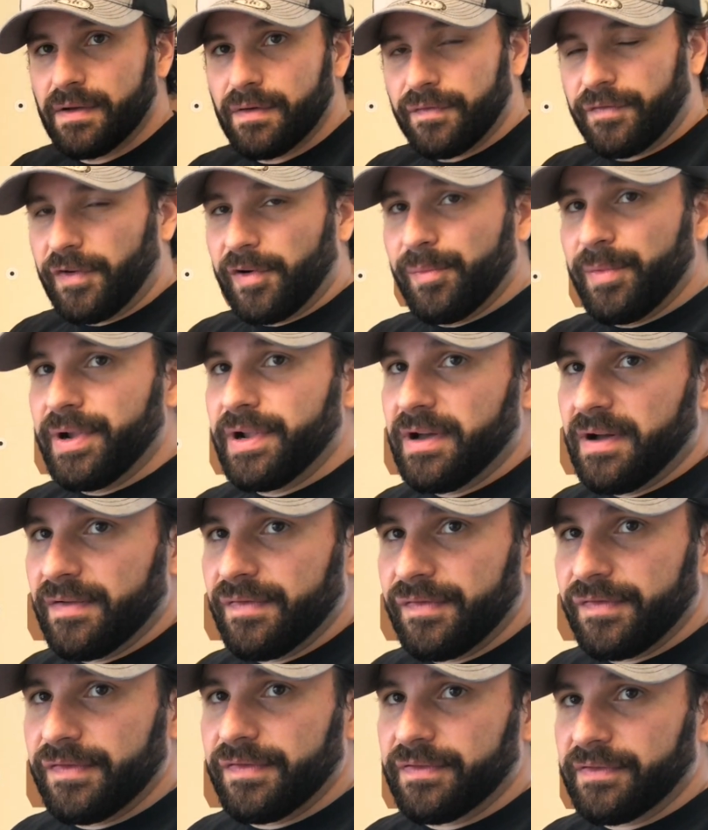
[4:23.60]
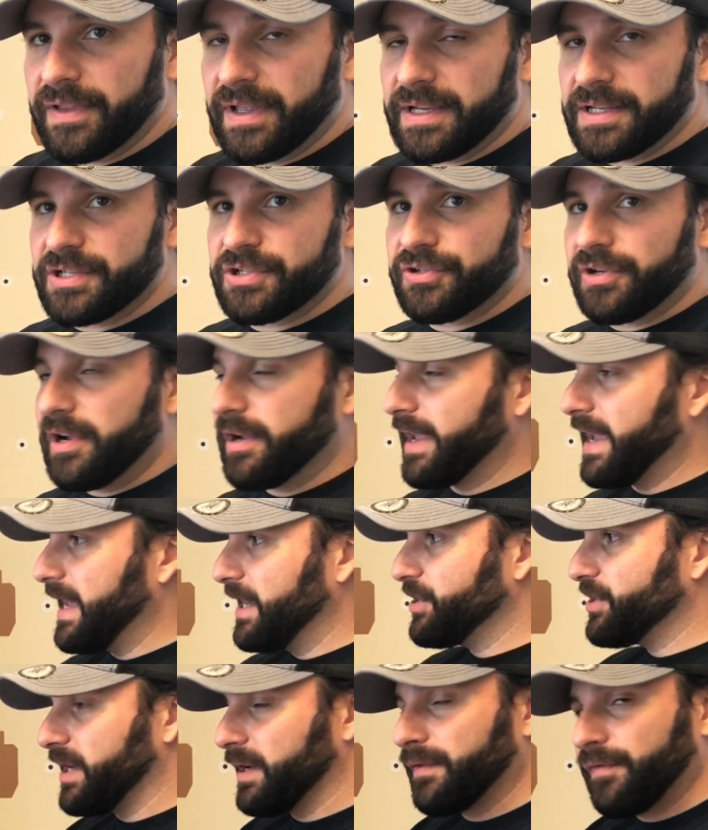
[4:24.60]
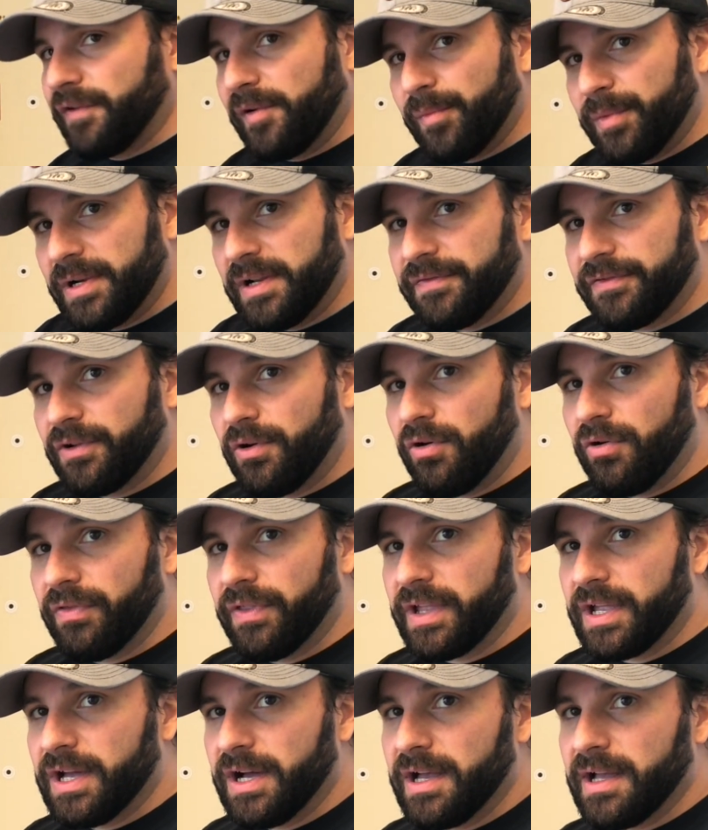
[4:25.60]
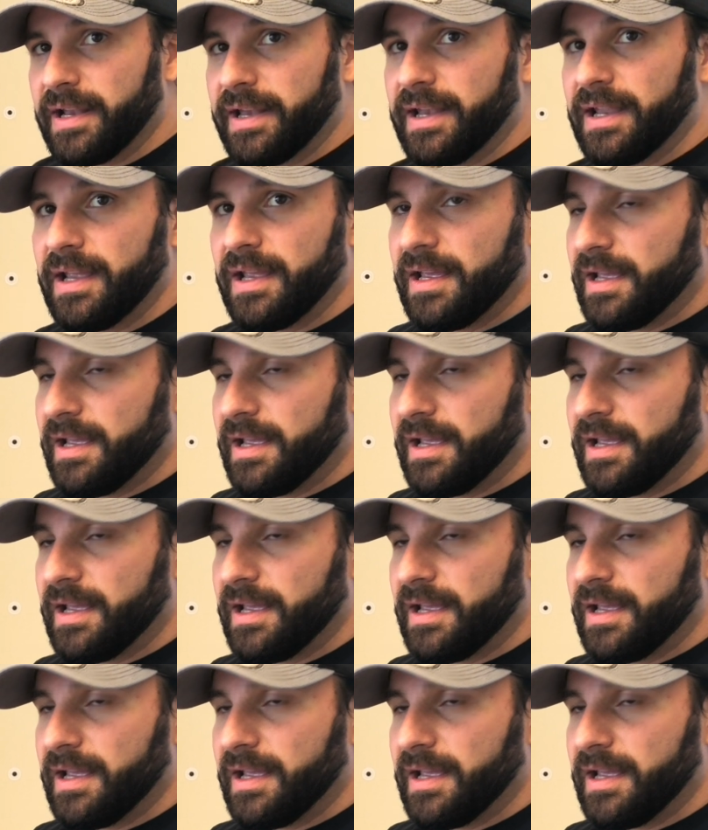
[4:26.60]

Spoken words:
firm enough, like a strong handshake, firm enough to hold the gun,